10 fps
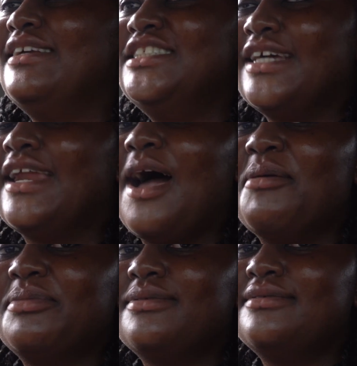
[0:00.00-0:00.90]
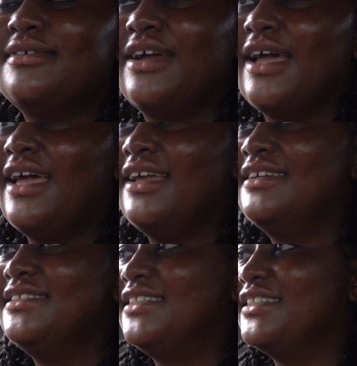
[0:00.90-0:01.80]
Shut up. Okay,
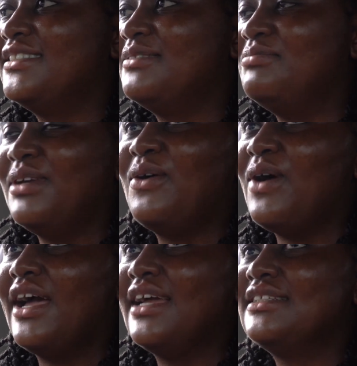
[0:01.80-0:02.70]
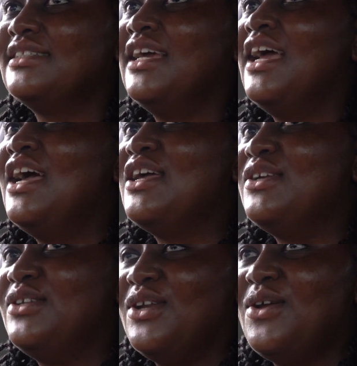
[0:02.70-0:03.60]
just be quiet.
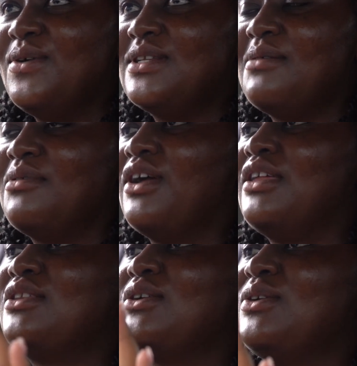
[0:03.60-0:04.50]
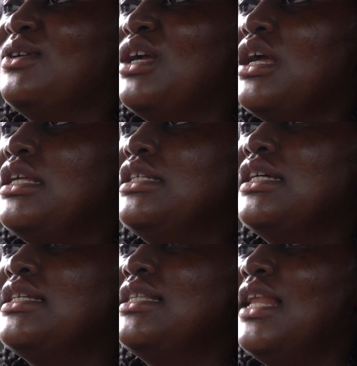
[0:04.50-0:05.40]
You don't know what I'm going through.
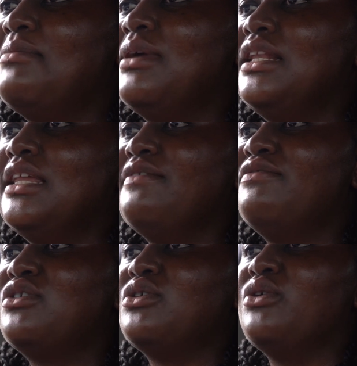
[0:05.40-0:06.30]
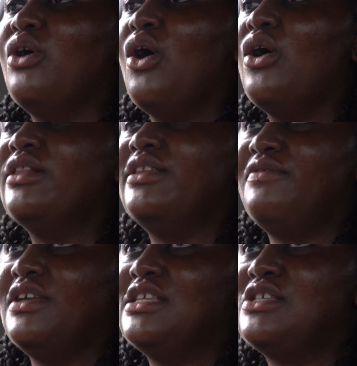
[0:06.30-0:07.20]
Just let me live through all the
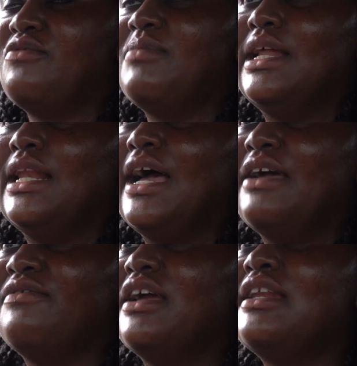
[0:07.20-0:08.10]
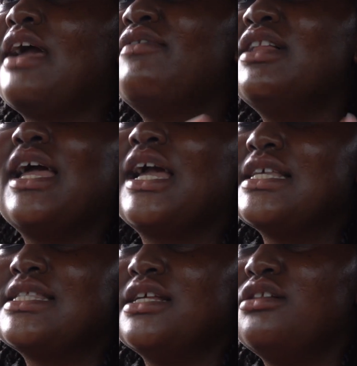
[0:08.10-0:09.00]
phases of my life. And I feel like I
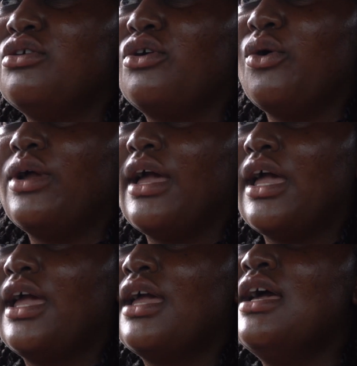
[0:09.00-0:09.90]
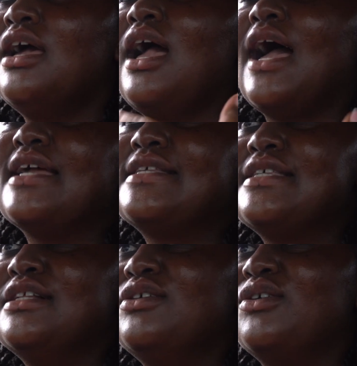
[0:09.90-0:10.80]
still look okay, I
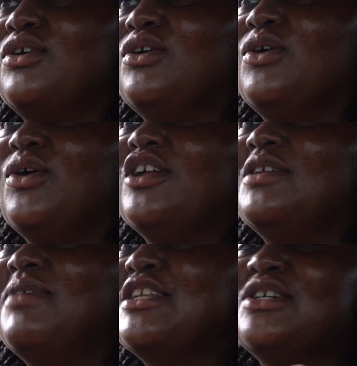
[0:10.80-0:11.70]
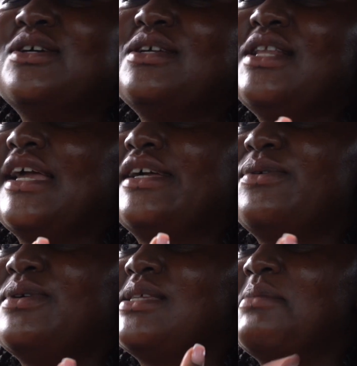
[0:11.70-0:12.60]
still look good, but like
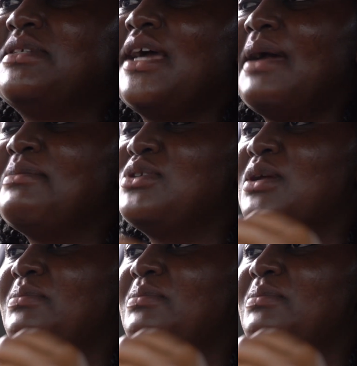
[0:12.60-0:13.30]
sometimes when